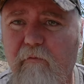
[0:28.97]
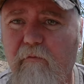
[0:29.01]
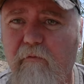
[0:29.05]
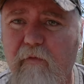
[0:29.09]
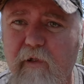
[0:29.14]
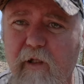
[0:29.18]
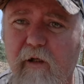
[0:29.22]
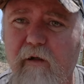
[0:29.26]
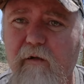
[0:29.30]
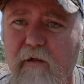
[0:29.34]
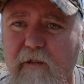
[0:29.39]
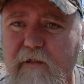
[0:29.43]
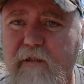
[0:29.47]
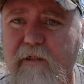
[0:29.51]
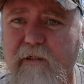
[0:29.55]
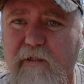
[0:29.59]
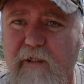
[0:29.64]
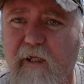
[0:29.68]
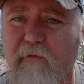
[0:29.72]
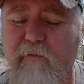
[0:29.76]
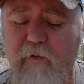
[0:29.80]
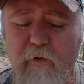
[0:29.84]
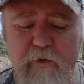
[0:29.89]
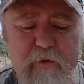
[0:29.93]
you know, it's the
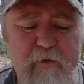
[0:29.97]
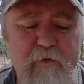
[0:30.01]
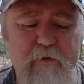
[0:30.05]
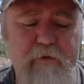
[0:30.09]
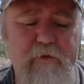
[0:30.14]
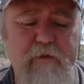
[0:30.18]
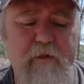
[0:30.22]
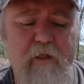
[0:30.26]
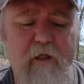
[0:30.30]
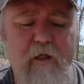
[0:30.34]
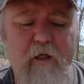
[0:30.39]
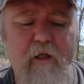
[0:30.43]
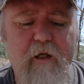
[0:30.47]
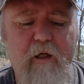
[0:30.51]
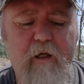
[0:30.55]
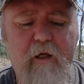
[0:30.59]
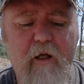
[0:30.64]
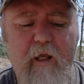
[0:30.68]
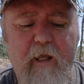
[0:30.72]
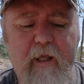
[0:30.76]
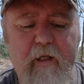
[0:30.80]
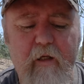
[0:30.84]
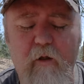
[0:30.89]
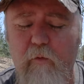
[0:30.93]
stuff I use.
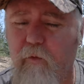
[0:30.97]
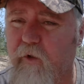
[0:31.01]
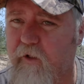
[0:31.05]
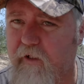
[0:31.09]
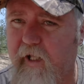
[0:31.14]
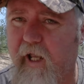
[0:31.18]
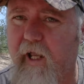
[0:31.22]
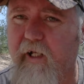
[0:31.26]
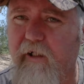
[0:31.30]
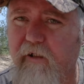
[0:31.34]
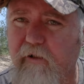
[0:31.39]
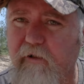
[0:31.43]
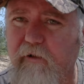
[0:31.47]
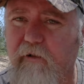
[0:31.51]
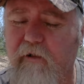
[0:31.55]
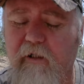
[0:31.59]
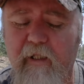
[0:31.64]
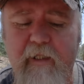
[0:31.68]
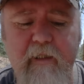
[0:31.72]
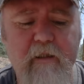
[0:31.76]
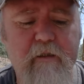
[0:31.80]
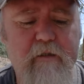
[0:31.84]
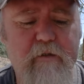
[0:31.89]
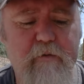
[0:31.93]
And I wanted to add a little
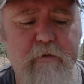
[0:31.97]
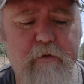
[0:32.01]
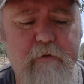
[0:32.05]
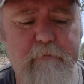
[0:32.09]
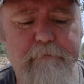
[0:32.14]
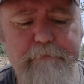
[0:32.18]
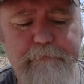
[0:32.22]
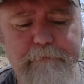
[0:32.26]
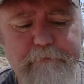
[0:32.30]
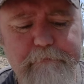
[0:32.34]
lantern to it.